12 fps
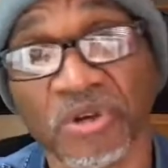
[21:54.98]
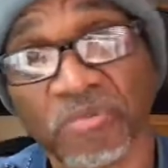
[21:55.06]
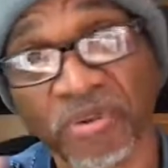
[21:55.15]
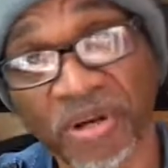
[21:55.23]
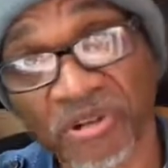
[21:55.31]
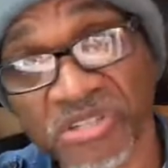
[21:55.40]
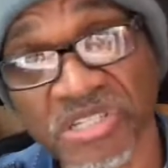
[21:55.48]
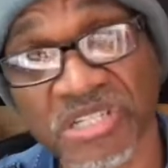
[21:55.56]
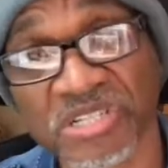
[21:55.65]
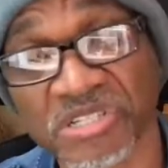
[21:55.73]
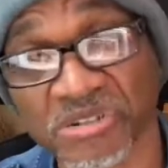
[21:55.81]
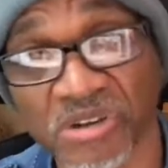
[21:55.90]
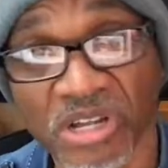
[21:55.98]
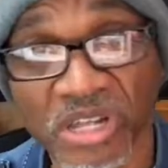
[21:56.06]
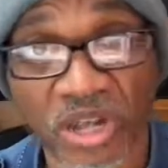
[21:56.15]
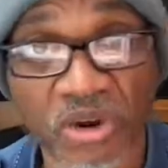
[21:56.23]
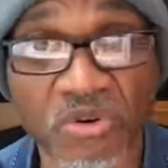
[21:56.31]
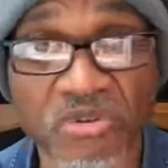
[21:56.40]
purses or
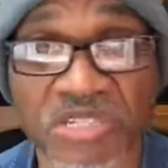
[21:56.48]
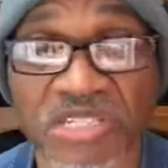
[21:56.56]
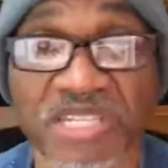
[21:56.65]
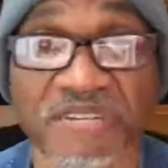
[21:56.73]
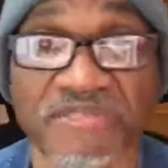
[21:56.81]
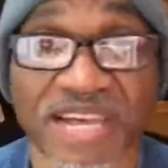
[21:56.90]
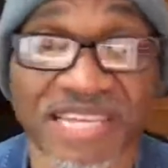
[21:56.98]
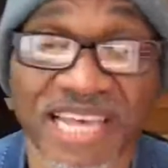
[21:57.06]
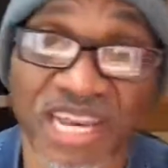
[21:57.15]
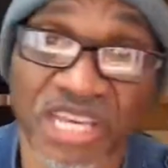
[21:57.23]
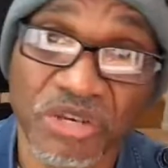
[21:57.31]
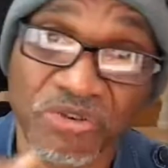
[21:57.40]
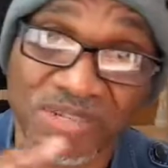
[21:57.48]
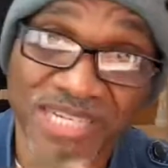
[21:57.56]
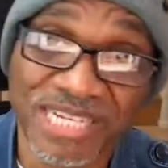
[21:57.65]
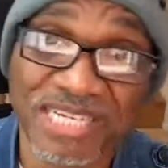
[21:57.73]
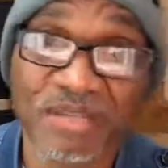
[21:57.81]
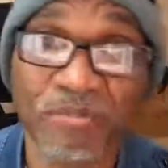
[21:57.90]
clothes and stuff like that, and you
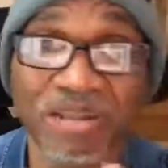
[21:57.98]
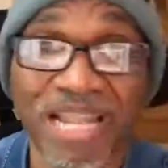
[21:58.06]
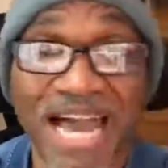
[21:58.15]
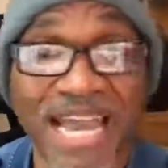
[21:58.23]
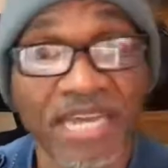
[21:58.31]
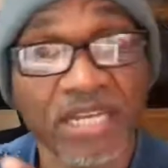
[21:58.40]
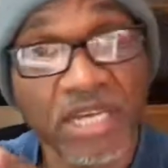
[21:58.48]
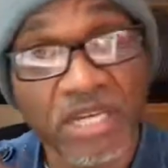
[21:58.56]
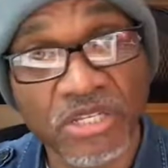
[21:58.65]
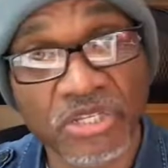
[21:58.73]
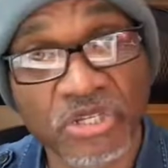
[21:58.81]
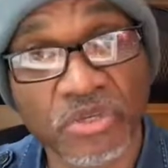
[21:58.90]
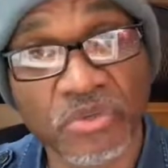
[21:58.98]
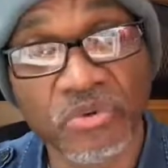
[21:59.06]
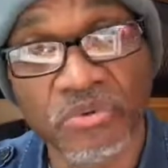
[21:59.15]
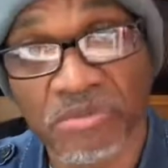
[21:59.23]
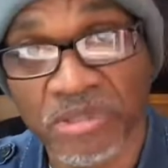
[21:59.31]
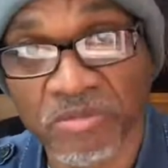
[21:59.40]
didn't apply it
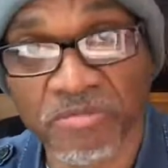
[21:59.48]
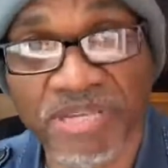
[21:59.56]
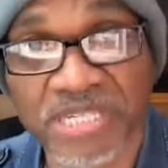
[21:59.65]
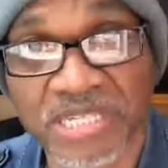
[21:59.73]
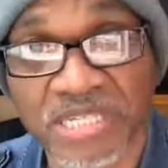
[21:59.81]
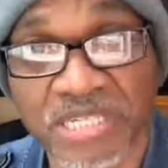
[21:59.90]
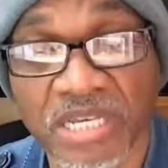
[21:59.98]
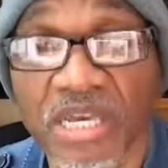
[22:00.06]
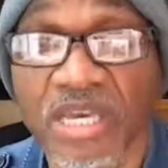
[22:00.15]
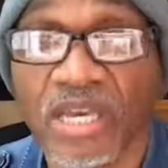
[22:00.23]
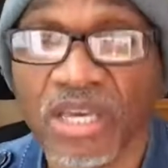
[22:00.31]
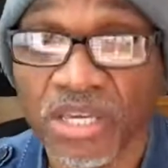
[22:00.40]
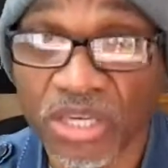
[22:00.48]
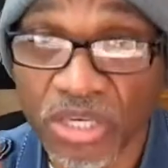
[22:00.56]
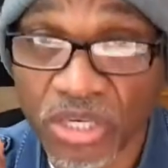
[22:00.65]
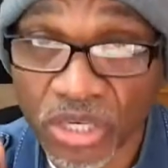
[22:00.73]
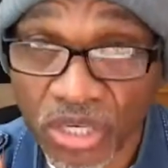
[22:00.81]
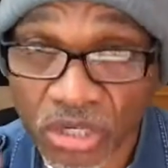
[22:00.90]
to the business,
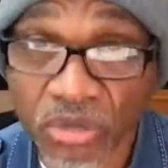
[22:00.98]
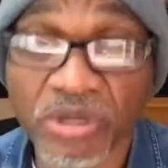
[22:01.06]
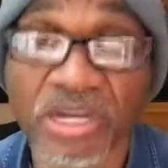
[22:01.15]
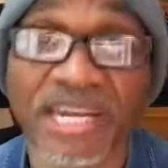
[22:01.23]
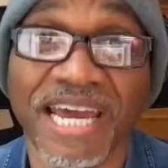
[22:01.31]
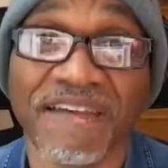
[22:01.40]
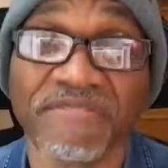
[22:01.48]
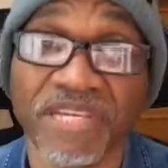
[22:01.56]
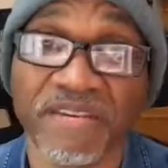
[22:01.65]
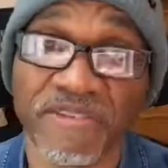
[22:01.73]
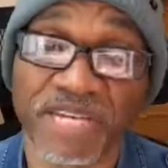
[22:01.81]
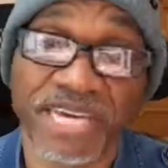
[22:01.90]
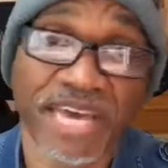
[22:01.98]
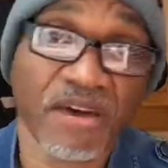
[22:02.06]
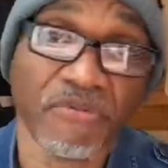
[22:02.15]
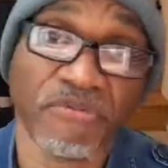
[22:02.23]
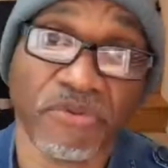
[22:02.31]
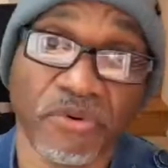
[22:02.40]
you are going to have to give an
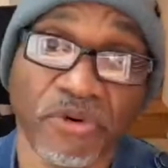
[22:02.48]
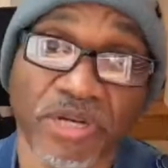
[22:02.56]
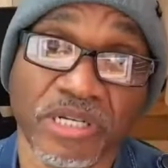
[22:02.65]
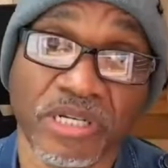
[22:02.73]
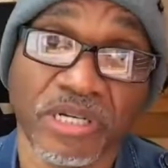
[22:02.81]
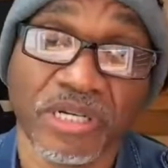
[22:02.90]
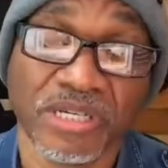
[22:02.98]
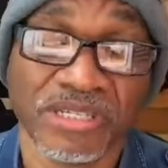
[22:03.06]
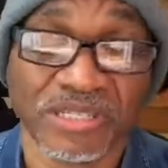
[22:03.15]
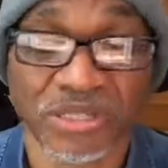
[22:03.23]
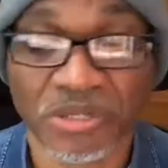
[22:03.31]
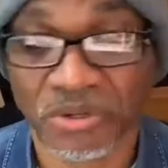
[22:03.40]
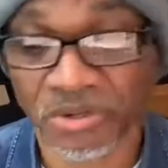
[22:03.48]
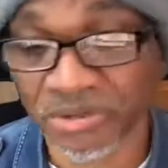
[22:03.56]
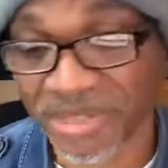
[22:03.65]
account for it. So